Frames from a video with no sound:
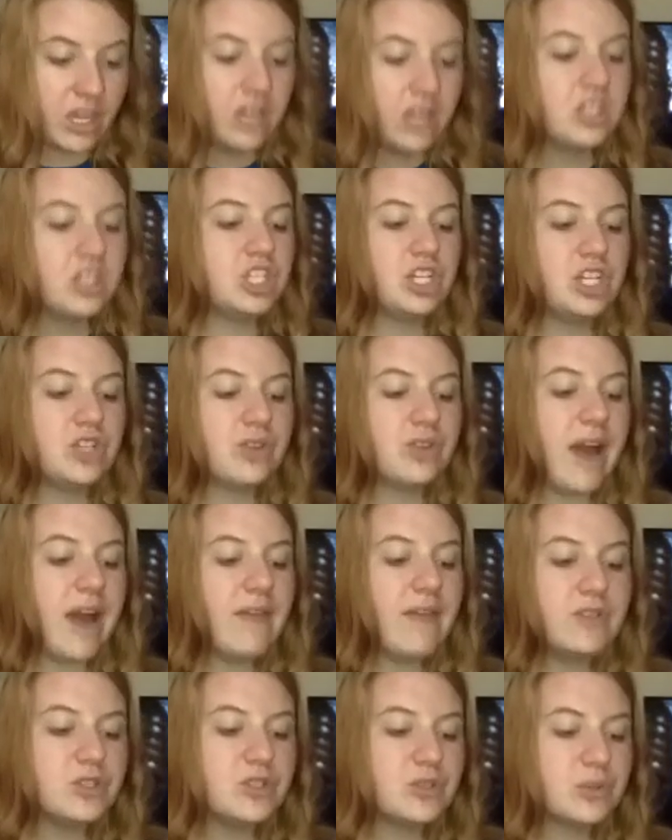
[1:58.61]
She
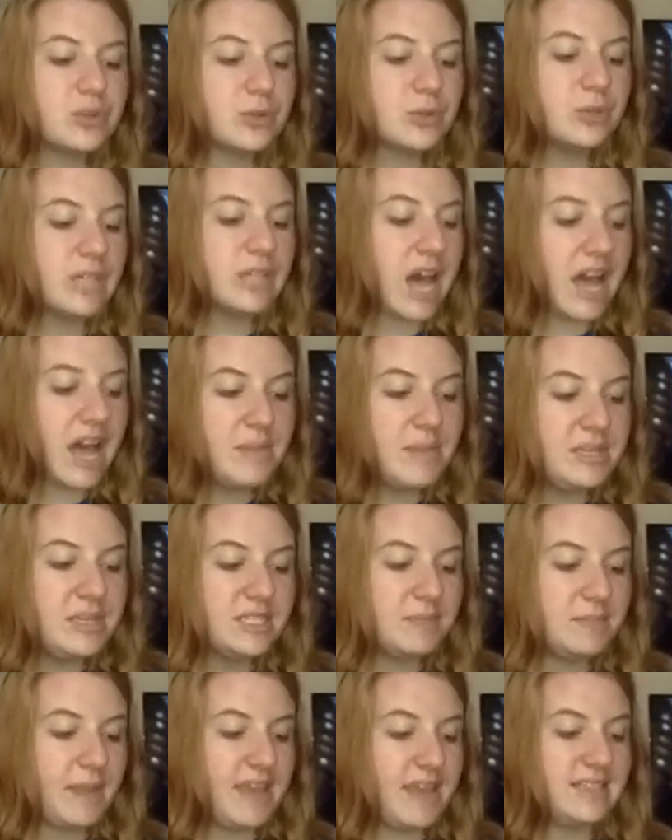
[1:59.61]
travels through time and
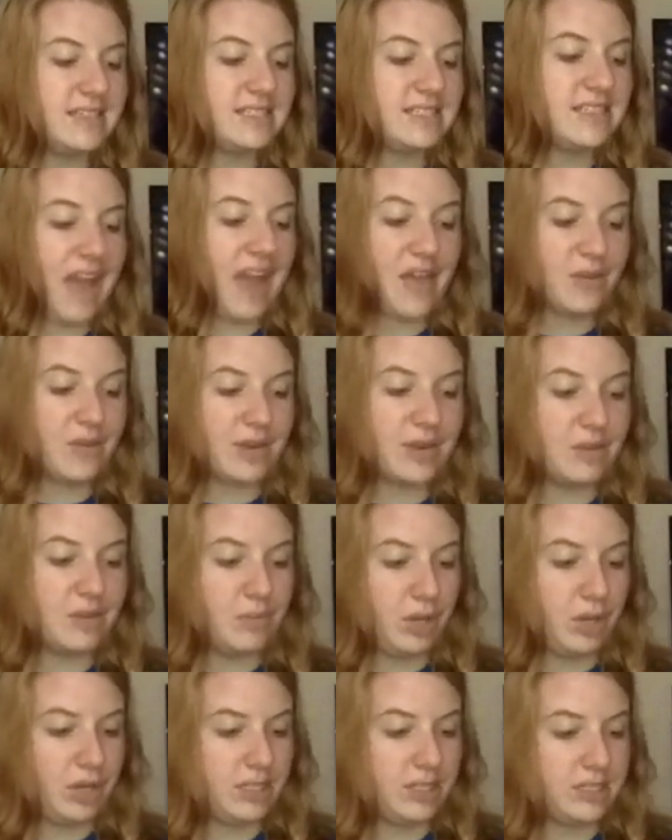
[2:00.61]
space gathering
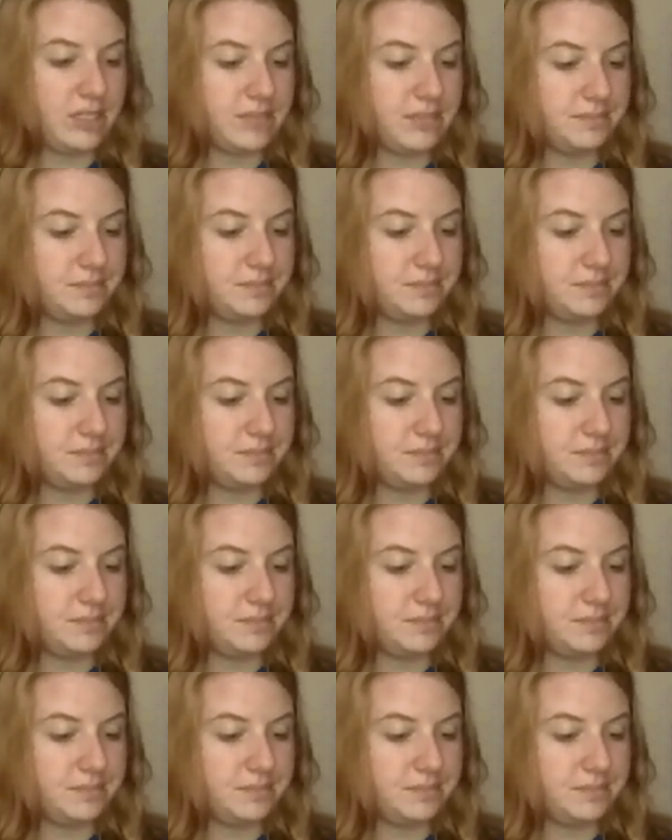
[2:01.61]
books.